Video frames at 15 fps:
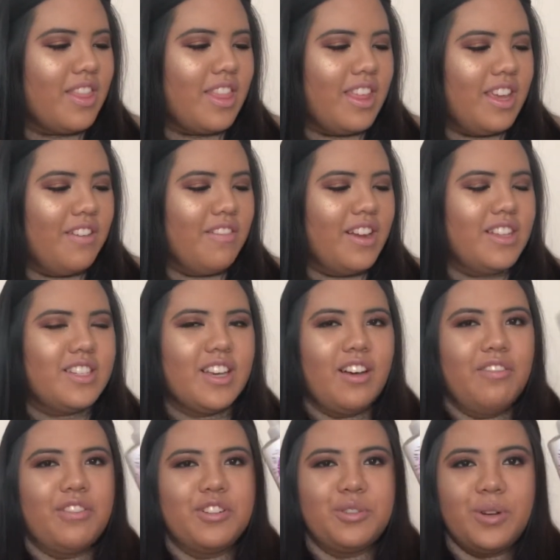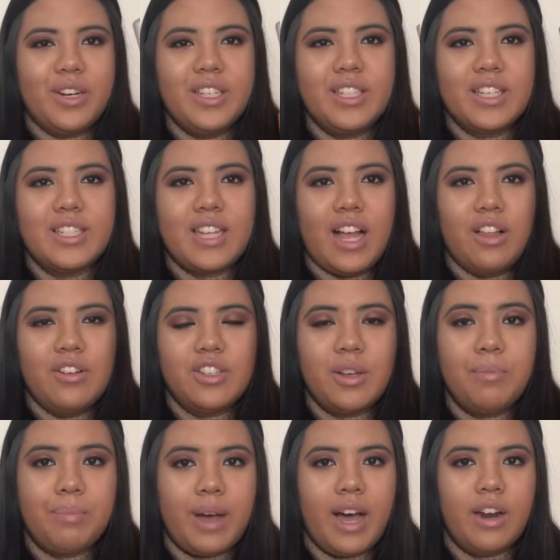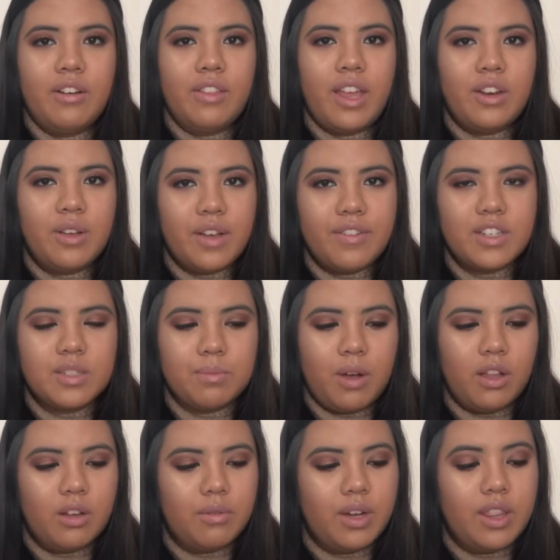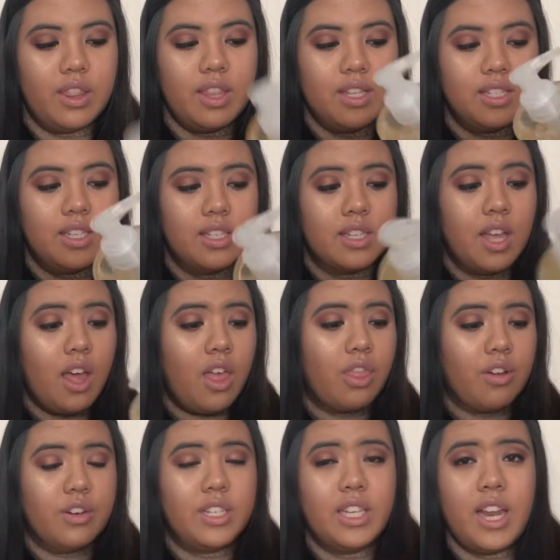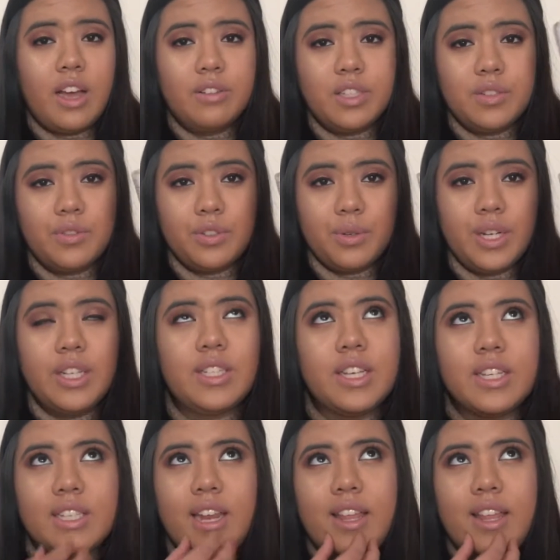They retail for $26 a bottle. They do have a smaller one. This is 13 ounces for $26.